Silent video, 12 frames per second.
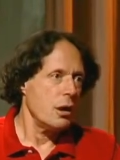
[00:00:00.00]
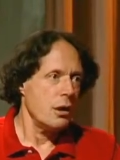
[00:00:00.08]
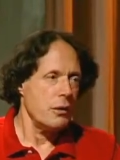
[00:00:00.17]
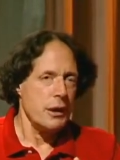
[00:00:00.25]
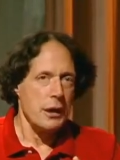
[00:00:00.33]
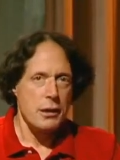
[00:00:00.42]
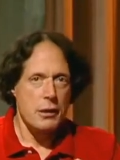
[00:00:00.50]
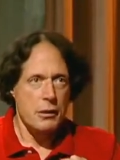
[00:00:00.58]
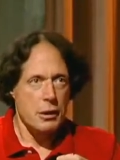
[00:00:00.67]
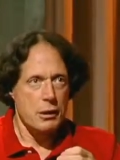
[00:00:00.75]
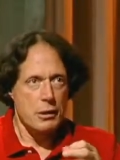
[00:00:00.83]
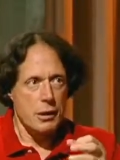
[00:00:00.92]
That
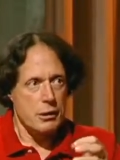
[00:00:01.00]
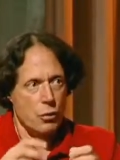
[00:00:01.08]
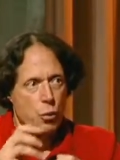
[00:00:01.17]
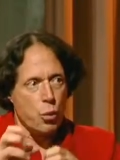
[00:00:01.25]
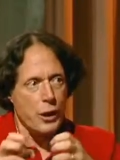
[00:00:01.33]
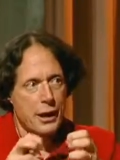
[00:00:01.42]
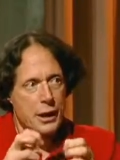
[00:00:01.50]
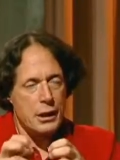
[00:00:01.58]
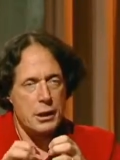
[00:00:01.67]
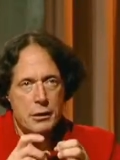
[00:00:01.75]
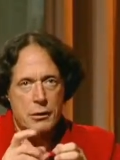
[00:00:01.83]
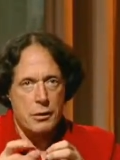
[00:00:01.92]
the
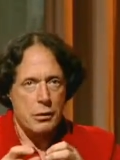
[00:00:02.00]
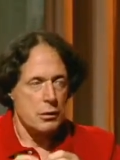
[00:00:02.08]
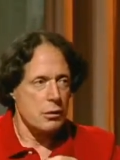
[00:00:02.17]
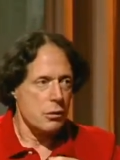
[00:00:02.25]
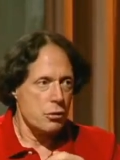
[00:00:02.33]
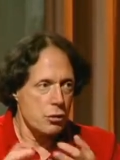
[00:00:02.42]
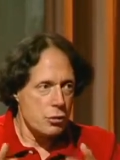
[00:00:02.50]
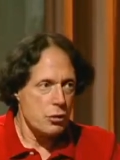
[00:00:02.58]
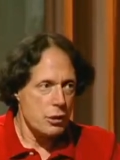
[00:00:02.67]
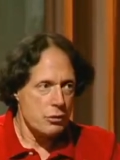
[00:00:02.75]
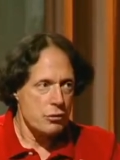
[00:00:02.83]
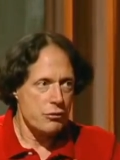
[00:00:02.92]
way the
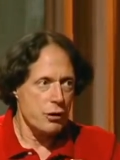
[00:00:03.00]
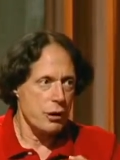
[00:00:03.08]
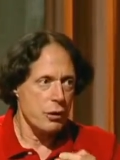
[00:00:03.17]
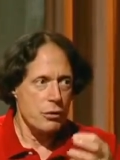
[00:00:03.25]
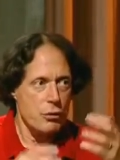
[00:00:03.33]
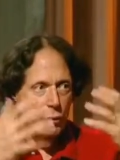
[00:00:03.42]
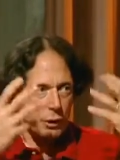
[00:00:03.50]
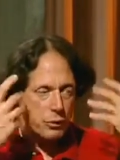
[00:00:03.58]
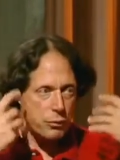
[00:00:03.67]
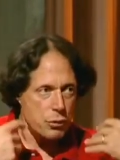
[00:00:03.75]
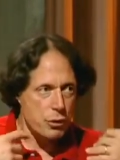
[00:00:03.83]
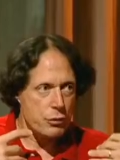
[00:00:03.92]
neurons fire, the way the
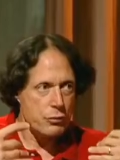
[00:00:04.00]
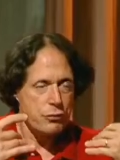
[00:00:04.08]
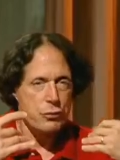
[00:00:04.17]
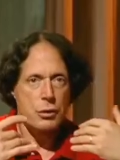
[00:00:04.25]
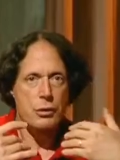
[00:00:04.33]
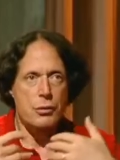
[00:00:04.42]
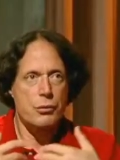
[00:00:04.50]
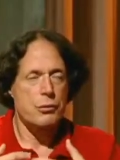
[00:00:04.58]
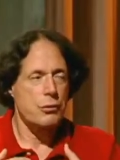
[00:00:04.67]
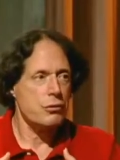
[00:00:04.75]
blood flow